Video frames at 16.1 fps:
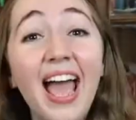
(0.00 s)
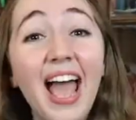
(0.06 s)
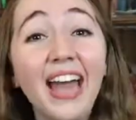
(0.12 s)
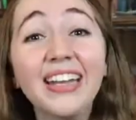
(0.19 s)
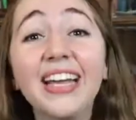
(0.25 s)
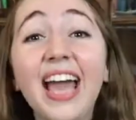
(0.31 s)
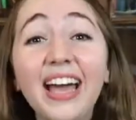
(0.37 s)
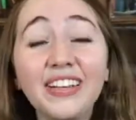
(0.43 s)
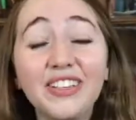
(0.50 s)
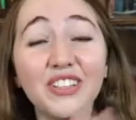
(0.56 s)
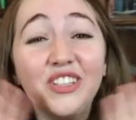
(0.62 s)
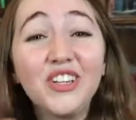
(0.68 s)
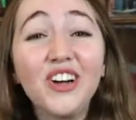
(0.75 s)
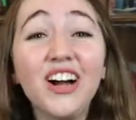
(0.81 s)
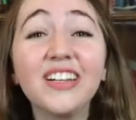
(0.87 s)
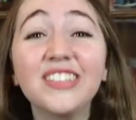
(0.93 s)
And again,
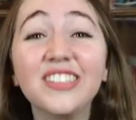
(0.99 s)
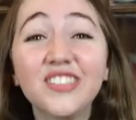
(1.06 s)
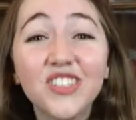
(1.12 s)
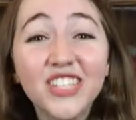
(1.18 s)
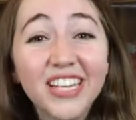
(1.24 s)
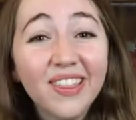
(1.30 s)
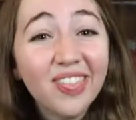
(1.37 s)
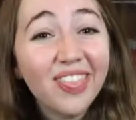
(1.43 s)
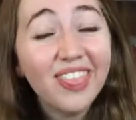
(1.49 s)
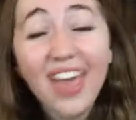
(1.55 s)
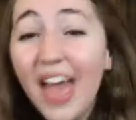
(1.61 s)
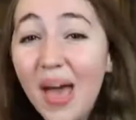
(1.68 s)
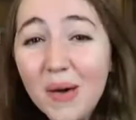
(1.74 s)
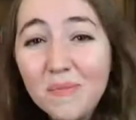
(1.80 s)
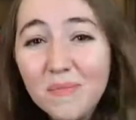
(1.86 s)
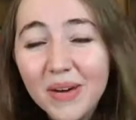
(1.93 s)
you're auditioning
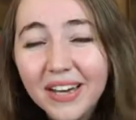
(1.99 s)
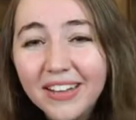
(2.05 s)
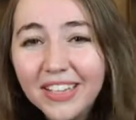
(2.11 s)
them.